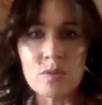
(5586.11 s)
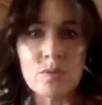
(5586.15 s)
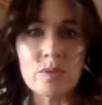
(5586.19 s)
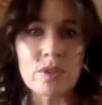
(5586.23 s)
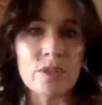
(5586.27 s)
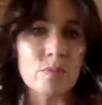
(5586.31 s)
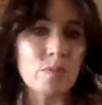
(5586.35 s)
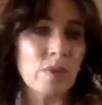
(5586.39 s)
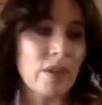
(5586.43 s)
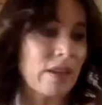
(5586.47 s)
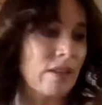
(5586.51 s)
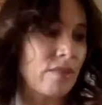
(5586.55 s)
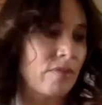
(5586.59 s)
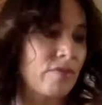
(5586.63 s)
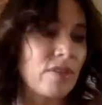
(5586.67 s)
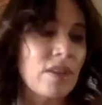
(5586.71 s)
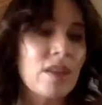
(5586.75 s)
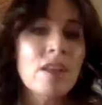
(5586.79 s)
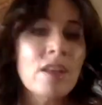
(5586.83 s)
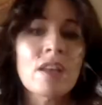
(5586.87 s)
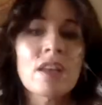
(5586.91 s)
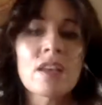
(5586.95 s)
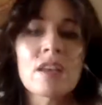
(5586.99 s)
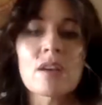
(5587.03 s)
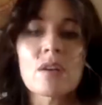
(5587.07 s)
We have
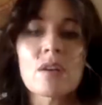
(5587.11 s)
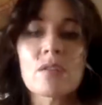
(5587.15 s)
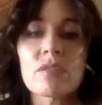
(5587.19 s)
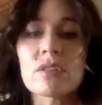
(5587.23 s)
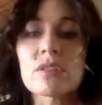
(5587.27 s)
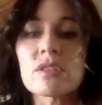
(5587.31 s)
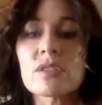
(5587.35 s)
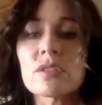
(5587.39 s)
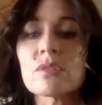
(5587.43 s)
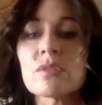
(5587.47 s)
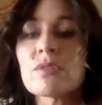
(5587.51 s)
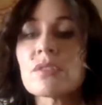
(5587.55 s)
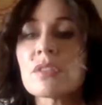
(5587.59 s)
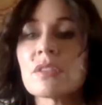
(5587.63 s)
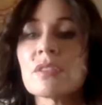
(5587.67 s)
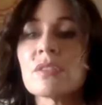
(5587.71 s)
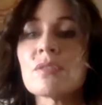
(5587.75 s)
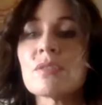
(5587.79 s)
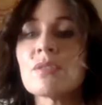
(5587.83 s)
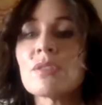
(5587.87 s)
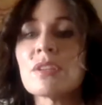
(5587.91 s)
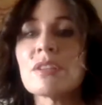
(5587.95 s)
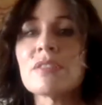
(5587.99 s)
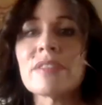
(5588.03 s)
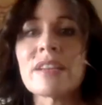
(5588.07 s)
crystals in
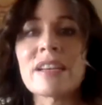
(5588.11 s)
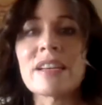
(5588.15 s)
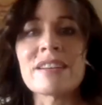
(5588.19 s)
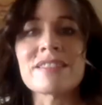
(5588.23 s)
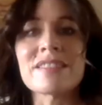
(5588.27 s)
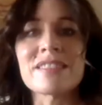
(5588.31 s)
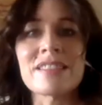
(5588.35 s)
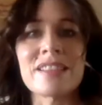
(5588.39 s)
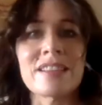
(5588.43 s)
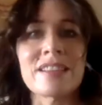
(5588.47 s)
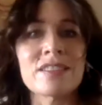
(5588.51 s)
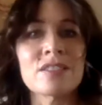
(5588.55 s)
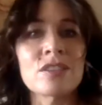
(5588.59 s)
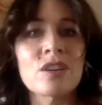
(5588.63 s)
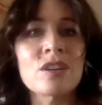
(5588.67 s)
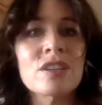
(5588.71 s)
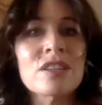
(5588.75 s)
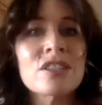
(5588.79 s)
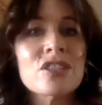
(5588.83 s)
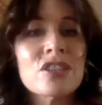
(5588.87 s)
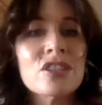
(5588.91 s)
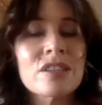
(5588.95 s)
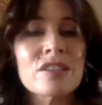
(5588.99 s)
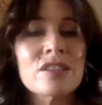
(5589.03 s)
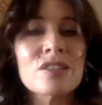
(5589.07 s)
all of our
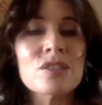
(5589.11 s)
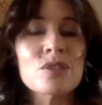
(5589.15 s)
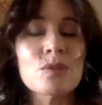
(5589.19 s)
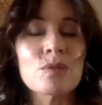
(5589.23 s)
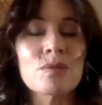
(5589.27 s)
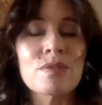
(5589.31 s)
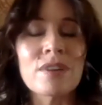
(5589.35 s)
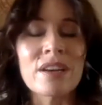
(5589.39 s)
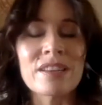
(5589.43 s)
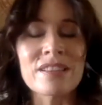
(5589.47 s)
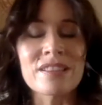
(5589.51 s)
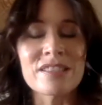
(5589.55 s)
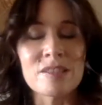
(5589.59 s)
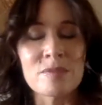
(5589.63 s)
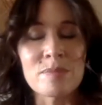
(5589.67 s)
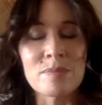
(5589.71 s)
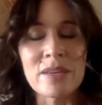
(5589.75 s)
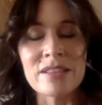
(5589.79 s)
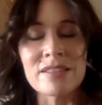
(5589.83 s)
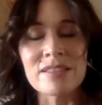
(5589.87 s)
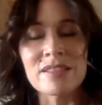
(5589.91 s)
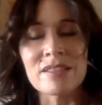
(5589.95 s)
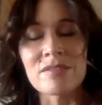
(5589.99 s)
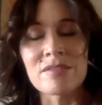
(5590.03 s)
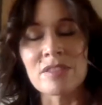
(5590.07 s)
technology to store vast
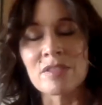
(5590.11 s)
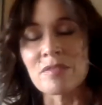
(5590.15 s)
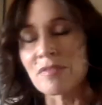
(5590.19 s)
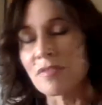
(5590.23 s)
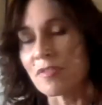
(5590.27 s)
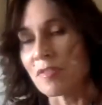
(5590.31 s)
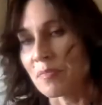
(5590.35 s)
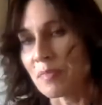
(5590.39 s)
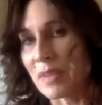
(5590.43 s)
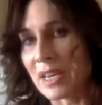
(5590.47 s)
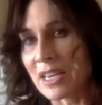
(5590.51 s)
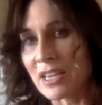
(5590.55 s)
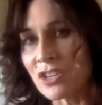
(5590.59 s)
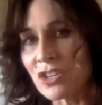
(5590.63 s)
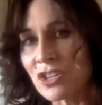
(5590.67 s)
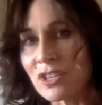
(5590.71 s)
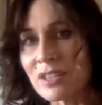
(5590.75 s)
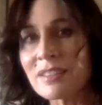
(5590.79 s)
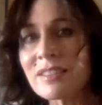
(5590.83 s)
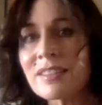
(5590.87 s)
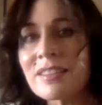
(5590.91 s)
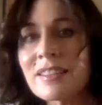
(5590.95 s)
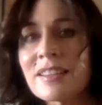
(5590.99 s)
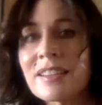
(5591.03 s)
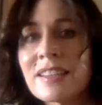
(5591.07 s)
amounts of
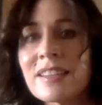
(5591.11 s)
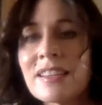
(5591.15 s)
information.